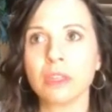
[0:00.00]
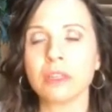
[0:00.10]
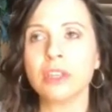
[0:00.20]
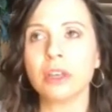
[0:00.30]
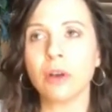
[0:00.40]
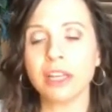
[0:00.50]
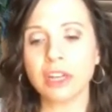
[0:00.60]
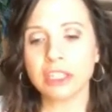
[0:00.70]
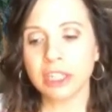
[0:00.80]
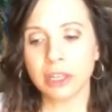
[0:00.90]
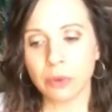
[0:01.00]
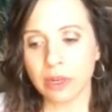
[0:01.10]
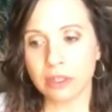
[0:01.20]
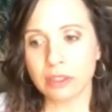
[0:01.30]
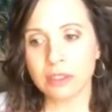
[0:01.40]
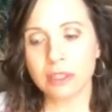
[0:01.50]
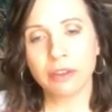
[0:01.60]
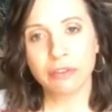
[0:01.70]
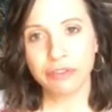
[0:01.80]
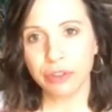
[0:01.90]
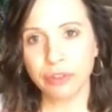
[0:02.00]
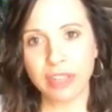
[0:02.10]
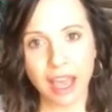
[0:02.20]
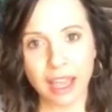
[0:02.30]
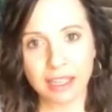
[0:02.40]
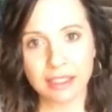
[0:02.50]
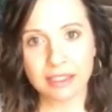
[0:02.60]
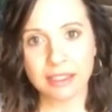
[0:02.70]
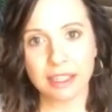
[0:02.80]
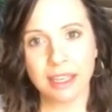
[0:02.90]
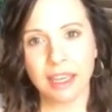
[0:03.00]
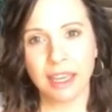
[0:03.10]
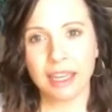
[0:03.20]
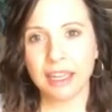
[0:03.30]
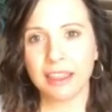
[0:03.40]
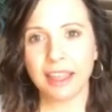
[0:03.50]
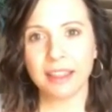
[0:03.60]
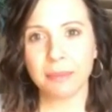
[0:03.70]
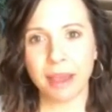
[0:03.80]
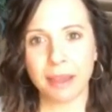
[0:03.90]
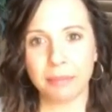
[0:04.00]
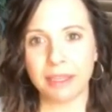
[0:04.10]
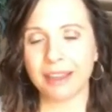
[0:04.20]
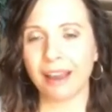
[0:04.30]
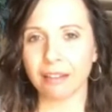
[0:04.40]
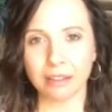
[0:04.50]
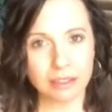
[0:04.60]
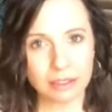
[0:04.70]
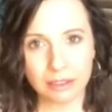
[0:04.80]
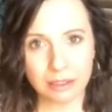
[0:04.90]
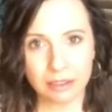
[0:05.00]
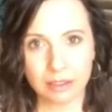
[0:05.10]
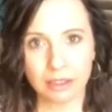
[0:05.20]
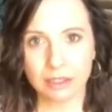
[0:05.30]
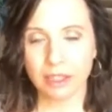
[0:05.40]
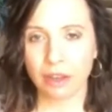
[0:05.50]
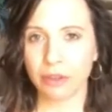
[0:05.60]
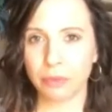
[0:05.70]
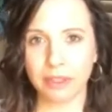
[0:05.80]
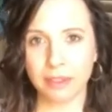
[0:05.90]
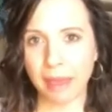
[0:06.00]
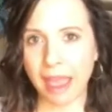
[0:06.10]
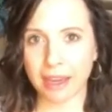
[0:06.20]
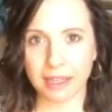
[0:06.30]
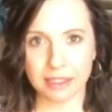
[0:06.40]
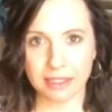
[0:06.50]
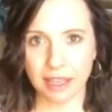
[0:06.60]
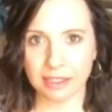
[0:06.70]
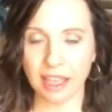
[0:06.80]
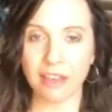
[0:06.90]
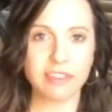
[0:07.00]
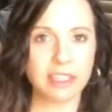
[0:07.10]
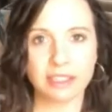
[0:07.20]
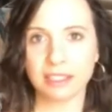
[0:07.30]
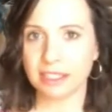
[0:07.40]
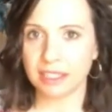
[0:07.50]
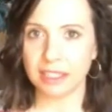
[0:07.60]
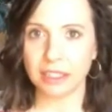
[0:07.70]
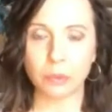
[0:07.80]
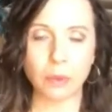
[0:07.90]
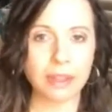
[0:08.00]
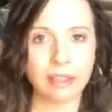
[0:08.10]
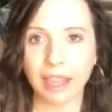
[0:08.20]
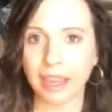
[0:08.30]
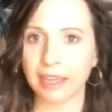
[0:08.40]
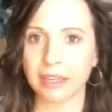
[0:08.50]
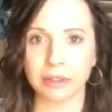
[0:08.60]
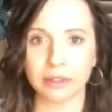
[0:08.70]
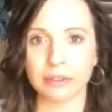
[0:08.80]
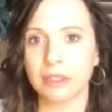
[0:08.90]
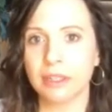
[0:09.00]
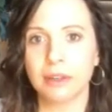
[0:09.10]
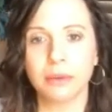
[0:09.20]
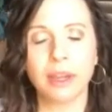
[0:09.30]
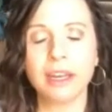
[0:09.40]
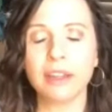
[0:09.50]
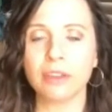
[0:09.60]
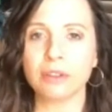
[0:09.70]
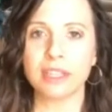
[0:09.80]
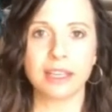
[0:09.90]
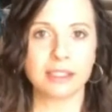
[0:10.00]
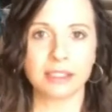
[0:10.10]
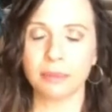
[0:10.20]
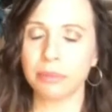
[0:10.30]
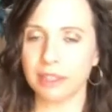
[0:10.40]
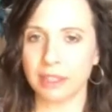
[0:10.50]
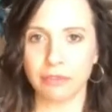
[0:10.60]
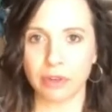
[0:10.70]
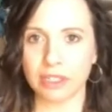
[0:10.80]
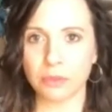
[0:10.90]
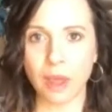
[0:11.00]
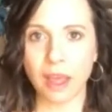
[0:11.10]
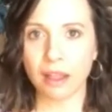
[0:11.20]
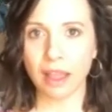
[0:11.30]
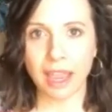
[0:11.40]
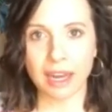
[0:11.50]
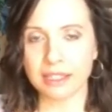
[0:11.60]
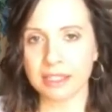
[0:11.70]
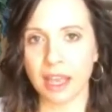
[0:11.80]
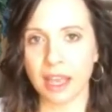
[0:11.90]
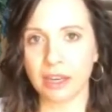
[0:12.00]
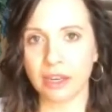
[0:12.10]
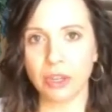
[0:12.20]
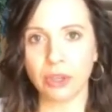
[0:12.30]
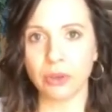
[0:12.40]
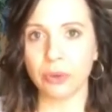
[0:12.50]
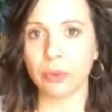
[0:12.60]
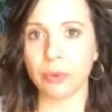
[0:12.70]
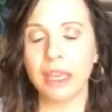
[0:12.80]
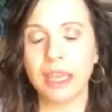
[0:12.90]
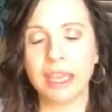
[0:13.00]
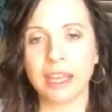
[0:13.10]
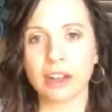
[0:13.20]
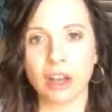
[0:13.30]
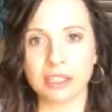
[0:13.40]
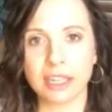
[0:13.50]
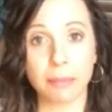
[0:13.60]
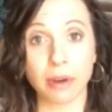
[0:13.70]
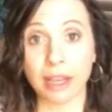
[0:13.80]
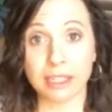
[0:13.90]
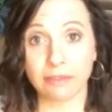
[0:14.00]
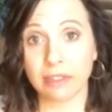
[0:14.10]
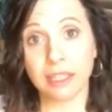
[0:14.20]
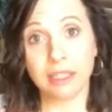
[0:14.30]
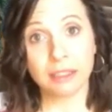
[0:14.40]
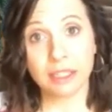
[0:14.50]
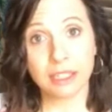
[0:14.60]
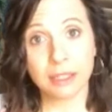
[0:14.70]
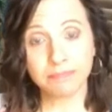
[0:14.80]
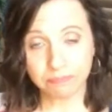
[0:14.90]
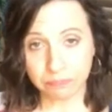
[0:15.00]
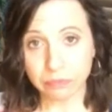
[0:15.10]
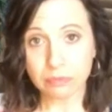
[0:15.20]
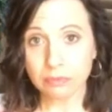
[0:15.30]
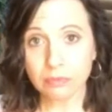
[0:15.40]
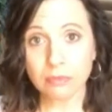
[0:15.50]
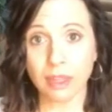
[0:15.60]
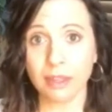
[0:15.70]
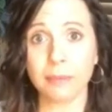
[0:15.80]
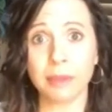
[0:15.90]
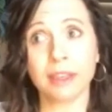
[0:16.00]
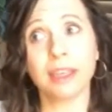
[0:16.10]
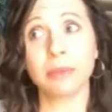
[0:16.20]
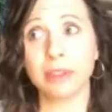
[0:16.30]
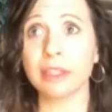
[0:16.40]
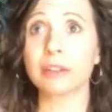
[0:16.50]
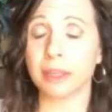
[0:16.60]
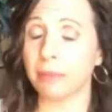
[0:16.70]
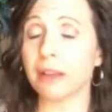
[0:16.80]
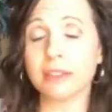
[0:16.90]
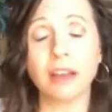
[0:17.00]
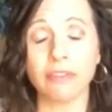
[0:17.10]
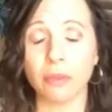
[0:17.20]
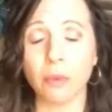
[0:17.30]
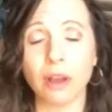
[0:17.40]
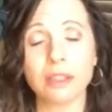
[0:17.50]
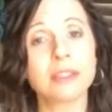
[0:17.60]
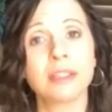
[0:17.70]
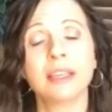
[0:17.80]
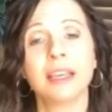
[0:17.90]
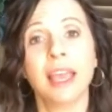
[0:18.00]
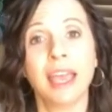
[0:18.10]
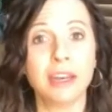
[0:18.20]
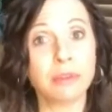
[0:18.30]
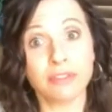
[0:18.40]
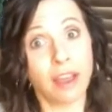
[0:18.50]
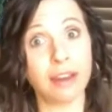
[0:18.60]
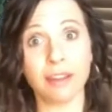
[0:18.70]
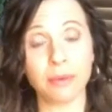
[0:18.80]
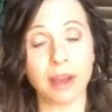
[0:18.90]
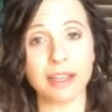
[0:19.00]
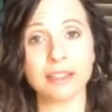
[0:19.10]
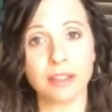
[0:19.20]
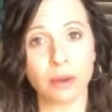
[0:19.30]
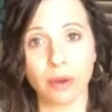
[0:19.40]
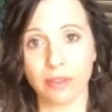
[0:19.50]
So hydrogenated oils, food dyes, anything that might be colored. So you read the back and it says FD&C or Red Lake or any of those things, completely avoid as well. I had a son who it caused hyperactivity in him. The kid would literally bounce off the walls, and he was fine otherwise. So